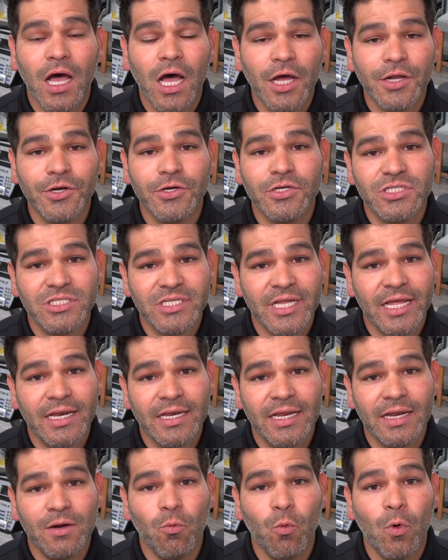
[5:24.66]

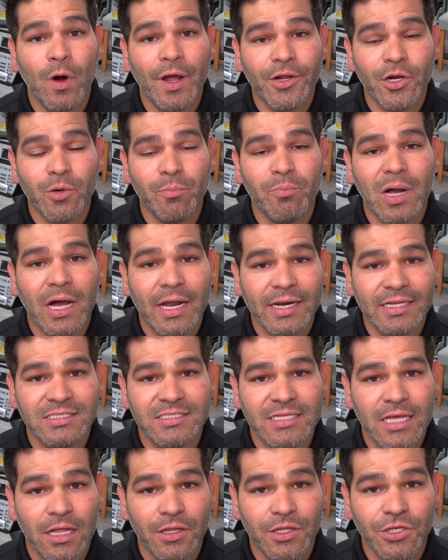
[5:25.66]
understanding what your body's
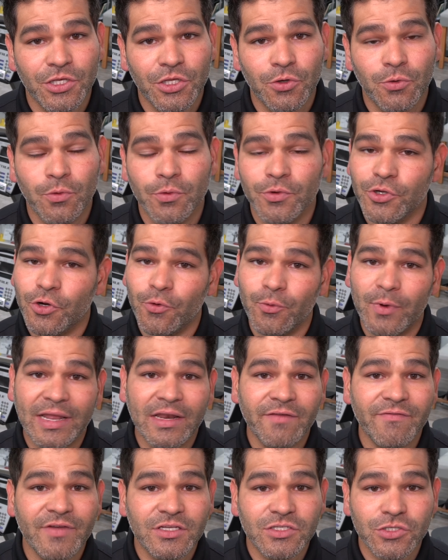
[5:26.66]
telling you, your rate
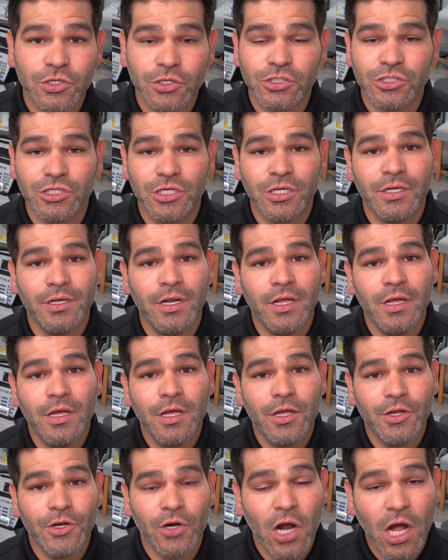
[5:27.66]
of exertion,
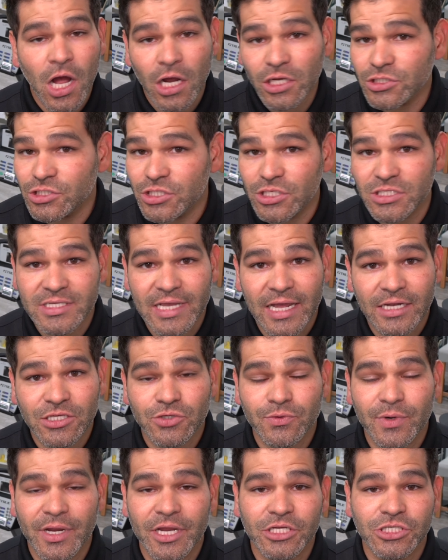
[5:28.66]
your oxygen
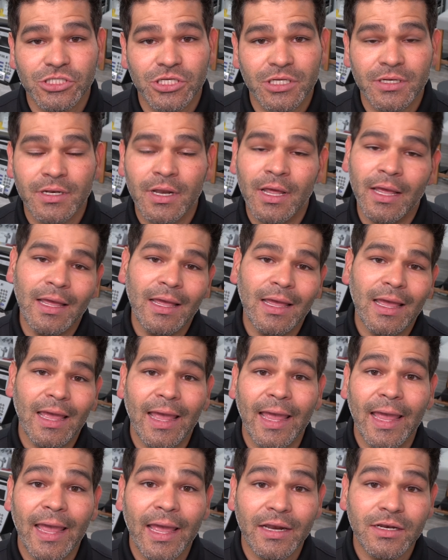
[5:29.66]
saturation,
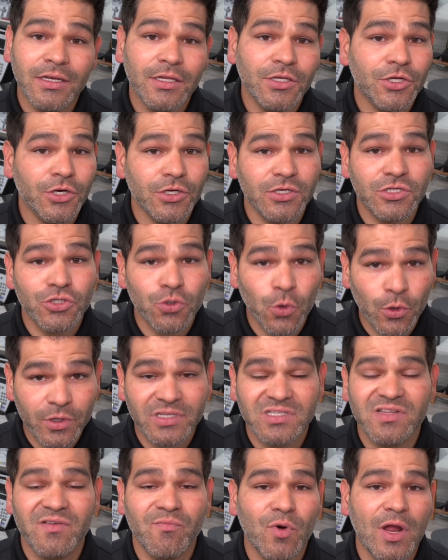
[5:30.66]
and your
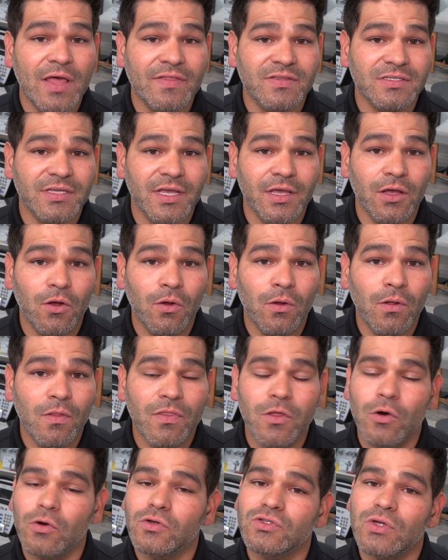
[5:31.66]
shortness of breath scale.
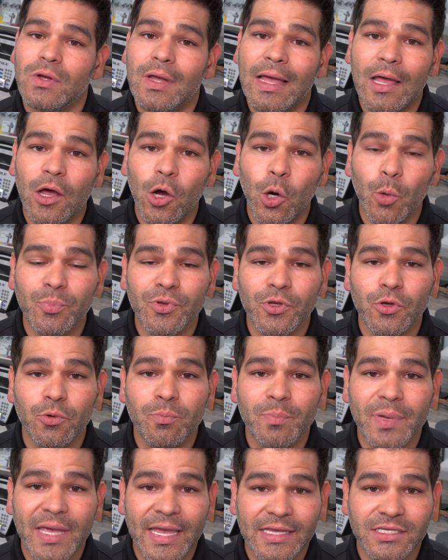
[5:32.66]
Those will help you
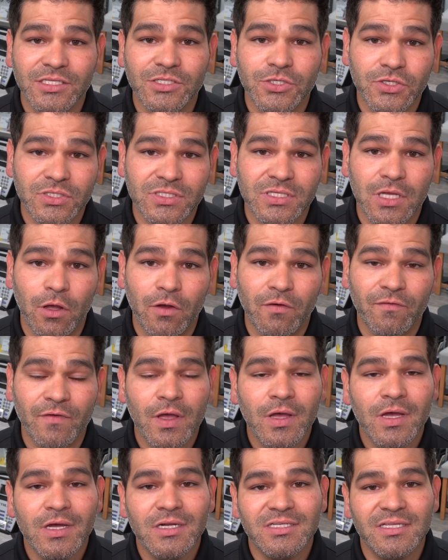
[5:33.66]
pace
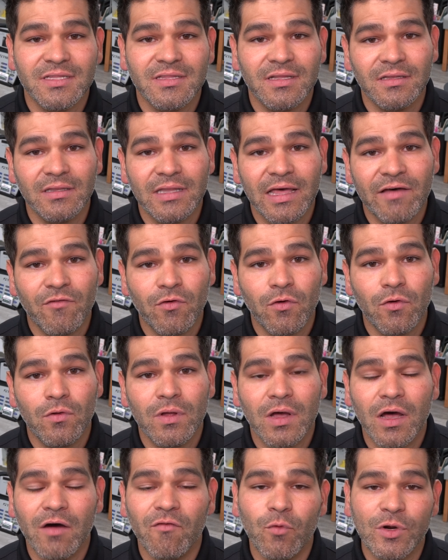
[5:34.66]
yourself to the
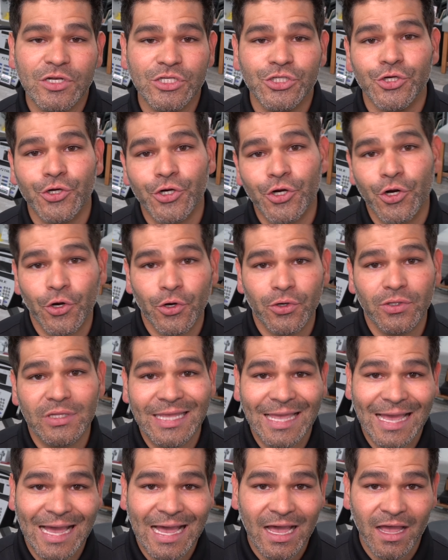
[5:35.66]
level of which you're
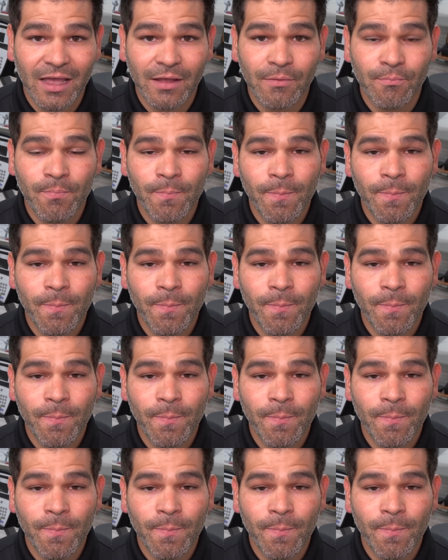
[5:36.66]
currently at.